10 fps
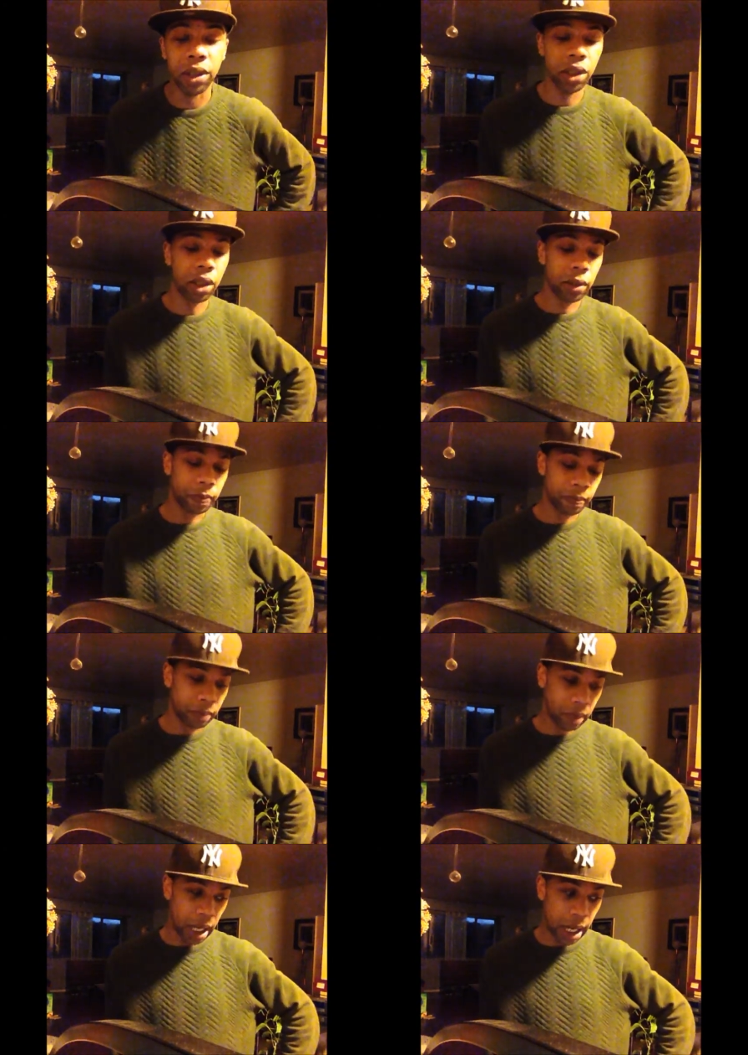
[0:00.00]
So
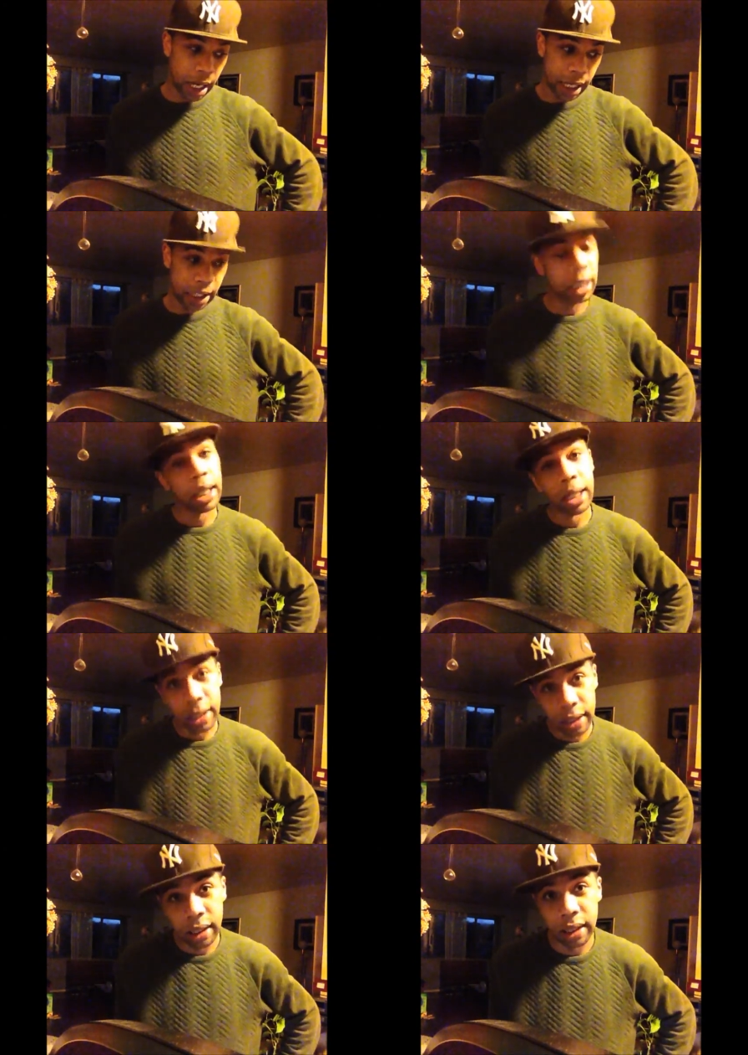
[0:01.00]
I
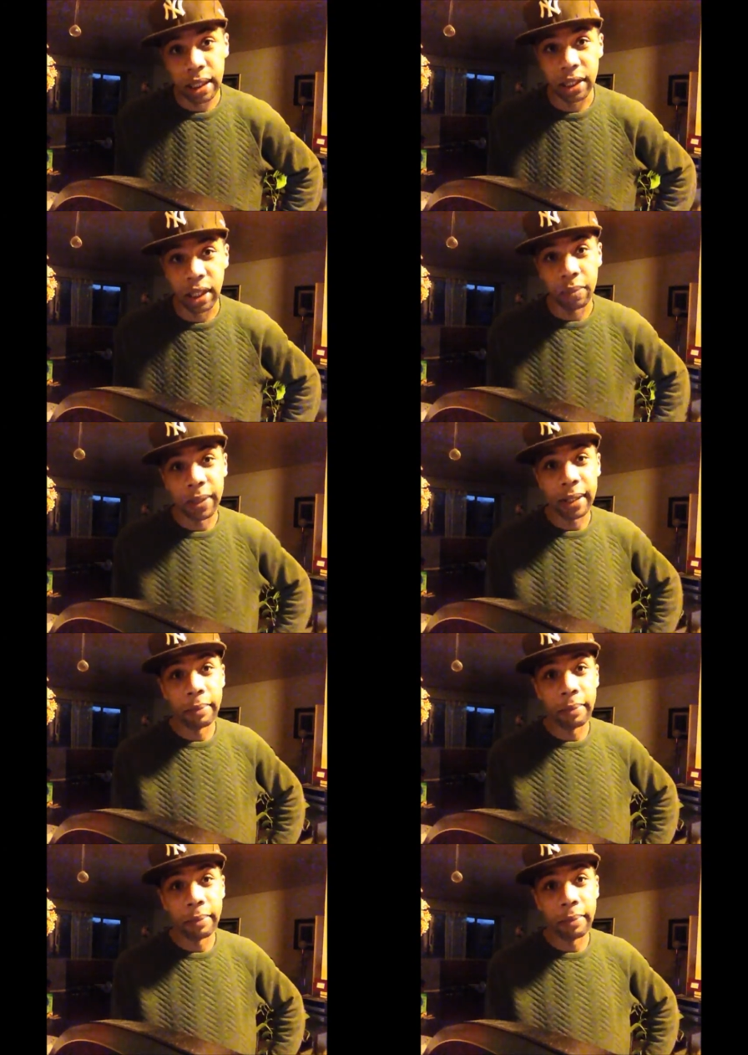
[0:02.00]
sense that's going to be